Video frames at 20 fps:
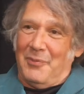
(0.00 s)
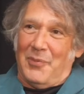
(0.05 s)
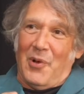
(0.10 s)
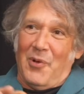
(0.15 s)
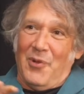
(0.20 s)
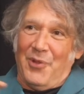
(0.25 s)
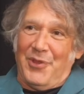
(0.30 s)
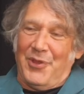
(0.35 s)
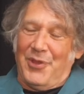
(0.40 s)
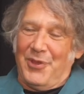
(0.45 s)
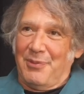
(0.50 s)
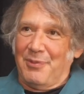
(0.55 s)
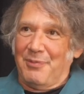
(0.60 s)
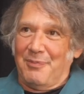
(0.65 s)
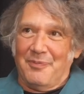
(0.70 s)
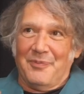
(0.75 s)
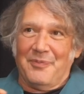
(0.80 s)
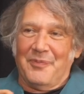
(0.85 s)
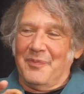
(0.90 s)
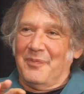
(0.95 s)
both
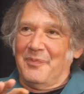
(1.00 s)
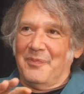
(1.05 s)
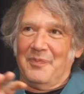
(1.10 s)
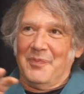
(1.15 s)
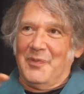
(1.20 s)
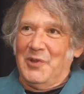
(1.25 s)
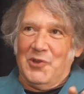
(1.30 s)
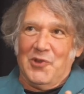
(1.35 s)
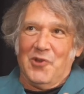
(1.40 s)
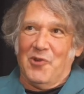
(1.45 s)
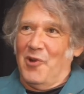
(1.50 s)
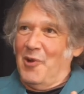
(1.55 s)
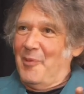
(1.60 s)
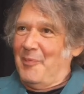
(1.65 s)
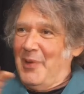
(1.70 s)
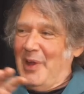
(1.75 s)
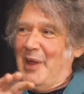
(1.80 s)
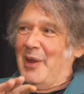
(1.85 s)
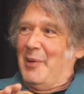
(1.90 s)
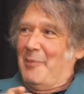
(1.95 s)

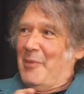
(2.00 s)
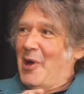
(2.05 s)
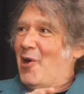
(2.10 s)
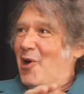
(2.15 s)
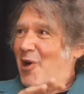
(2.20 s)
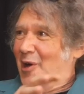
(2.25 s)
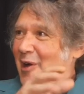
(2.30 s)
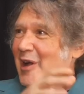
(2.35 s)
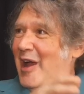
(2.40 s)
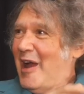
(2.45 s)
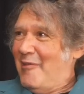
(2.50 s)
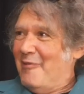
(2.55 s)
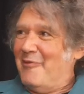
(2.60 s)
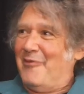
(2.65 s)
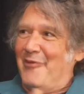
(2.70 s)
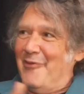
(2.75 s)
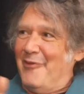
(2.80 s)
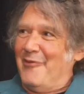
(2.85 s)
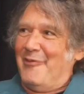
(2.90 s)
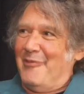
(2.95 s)
Europe and America
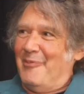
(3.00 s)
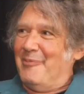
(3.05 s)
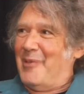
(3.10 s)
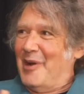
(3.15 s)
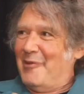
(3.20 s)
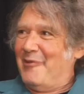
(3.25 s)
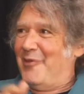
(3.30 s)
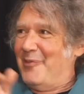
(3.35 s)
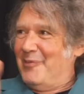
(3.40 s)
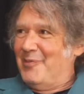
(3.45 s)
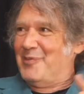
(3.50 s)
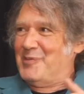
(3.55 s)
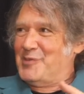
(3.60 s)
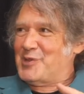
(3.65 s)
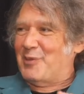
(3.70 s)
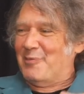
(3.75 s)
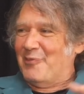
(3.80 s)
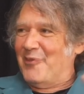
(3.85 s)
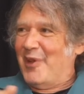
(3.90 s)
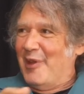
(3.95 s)
have my
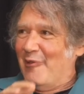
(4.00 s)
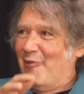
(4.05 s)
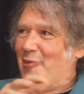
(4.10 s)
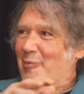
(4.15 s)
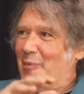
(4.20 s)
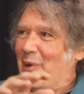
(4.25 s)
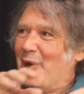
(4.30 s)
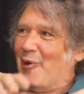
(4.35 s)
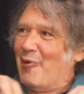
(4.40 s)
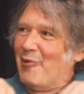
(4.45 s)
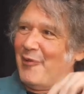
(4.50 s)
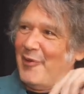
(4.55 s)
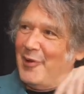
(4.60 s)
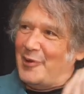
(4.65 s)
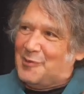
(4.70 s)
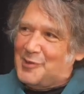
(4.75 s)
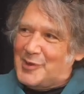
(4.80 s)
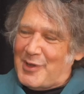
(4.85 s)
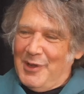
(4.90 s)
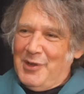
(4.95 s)
some favorite
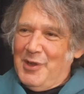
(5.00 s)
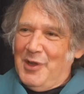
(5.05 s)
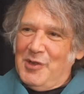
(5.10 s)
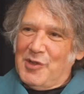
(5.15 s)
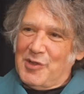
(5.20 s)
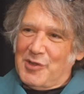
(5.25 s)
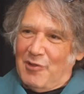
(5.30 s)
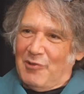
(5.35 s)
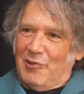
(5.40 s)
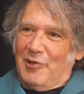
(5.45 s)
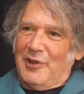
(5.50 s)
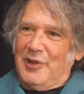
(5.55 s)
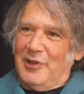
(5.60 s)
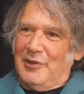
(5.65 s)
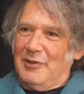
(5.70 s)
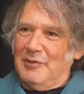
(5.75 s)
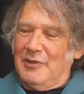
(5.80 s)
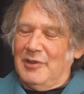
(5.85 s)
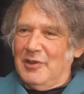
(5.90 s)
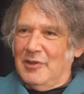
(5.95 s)
microphones.
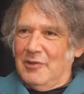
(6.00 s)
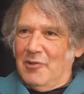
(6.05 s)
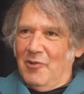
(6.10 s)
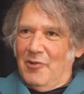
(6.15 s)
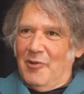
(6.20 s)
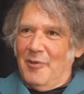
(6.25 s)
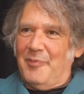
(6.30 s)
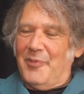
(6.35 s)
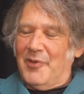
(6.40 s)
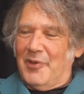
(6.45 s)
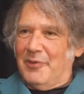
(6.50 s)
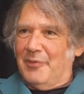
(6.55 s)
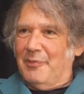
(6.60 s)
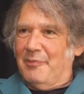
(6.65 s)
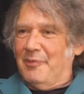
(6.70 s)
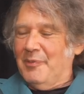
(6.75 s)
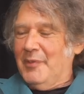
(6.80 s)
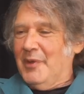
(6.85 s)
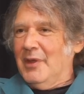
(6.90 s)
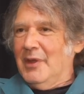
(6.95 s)
Certainly, Europe
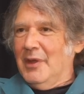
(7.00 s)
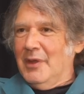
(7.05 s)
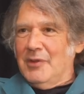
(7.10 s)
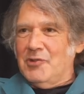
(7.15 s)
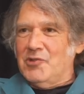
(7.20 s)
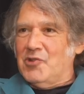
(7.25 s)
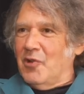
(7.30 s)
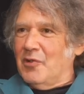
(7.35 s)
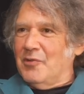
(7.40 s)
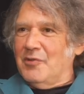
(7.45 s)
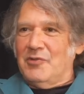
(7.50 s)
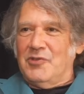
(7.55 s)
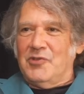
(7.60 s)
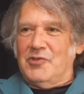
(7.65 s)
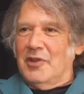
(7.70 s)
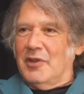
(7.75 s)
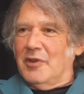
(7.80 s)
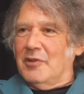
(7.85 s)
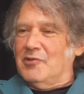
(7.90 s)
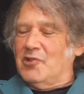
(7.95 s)
and
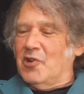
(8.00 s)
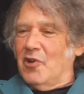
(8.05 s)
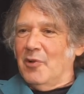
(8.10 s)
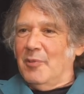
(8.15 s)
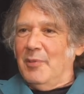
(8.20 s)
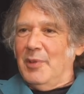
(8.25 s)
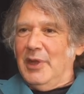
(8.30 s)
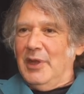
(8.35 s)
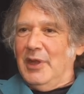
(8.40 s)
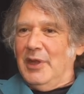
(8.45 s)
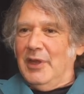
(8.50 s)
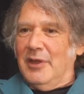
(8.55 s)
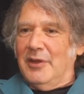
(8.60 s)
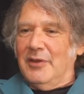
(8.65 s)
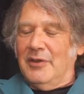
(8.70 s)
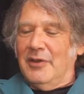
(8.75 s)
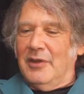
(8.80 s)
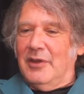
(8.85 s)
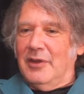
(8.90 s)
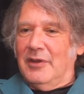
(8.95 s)
you know Germany
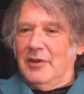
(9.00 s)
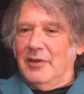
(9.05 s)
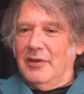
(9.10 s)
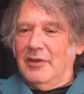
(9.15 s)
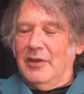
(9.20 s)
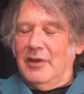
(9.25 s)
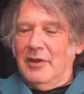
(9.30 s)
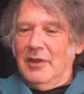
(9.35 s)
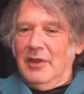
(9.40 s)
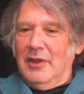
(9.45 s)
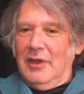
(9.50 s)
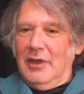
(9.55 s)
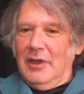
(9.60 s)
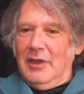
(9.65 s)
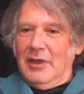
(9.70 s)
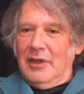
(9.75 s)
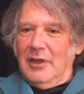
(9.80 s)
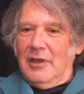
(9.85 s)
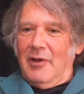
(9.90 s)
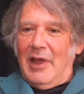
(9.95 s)
and and
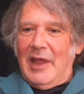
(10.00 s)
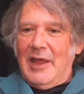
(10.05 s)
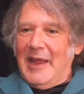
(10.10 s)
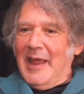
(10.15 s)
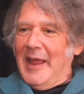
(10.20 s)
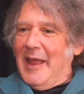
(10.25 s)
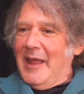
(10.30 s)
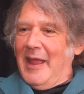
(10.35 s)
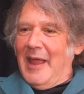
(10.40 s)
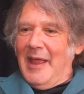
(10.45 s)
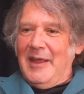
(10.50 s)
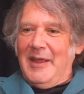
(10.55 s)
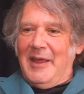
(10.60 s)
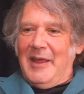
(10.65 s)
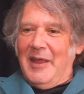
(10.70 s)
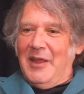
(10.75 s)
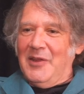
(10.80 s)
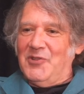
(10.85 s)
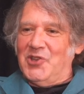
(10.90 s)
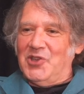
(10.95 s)
you know AK,
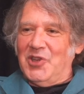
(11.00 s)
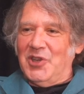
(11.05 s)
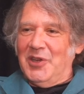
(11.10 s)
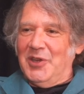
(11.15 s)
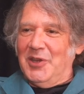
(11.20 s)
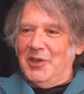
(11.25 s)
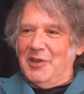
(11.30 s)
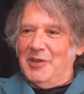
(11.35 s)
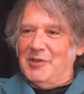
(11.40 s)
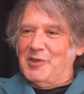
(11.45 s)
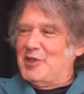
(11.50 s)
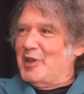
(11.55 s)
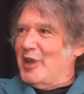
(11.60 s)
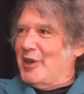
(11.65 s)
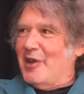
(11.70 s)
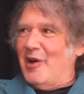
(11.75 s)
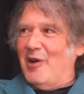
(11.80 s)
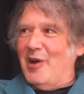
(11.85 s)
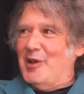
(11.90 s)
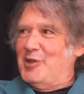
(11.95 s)
AKG and
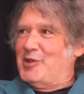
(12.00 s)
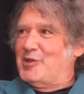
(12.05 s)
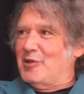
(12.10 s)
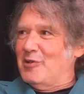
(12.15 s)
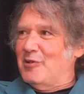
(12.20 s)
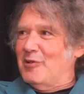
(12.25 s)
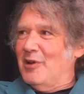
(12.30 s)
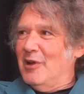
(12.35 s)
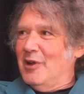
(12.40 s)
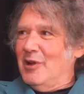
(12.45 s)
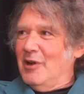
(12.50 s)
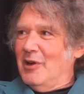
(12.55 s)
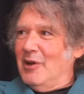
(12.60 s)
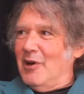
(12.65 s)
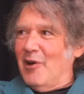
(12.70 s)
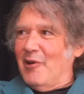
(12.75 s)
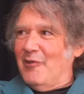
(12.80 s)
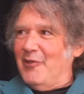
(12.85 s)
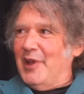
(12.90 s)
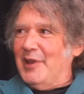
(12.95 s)
Sennheiser
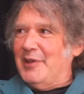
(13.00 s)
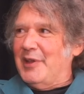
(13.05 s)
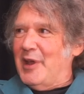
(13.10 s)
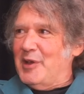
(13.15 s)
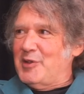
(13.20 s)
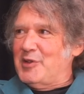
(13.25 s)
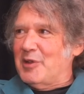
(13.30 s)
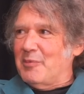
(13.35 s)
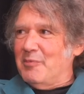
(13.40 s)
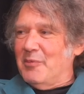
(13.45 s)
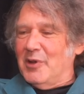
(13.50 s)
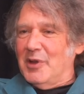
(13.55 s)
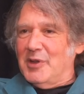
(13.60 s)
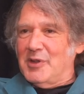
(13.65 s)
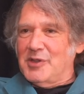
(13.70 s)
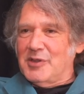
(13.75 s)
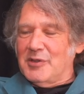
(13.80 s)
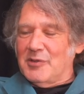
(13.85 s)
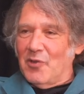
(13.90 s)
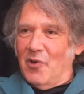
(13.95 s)
are fantastic
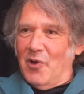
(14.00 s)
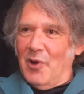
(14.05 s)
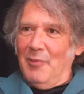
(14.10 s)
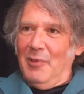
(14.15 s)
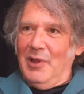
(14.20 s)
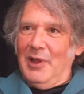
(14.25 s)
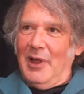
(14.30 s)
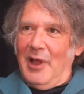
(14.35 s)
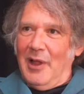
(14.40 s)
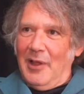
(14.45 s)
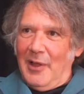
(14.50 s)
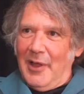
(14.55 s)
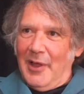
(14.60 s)
mics. Normally, I